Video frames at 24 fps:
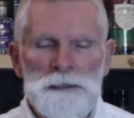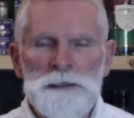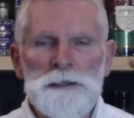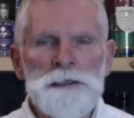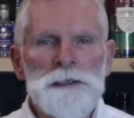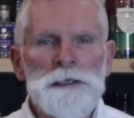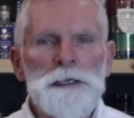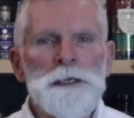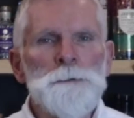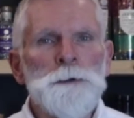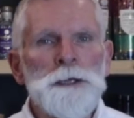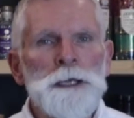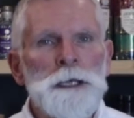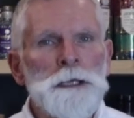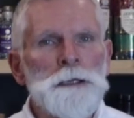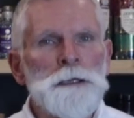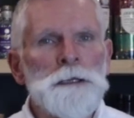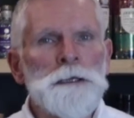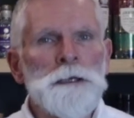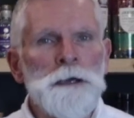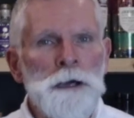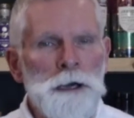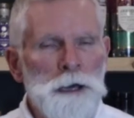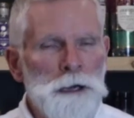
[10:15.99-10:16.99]
sleeping in
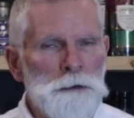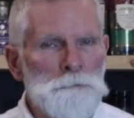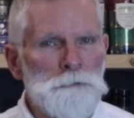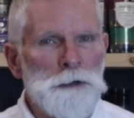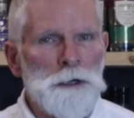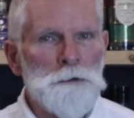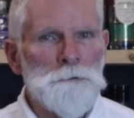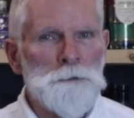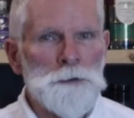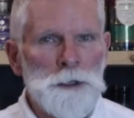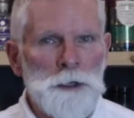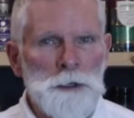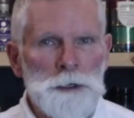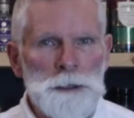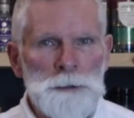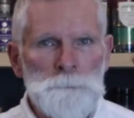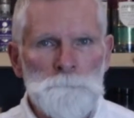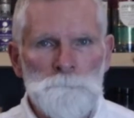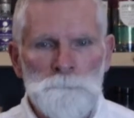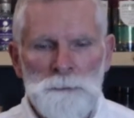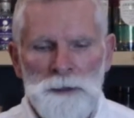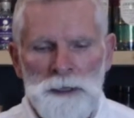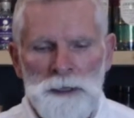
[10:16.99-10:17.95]
the car overnight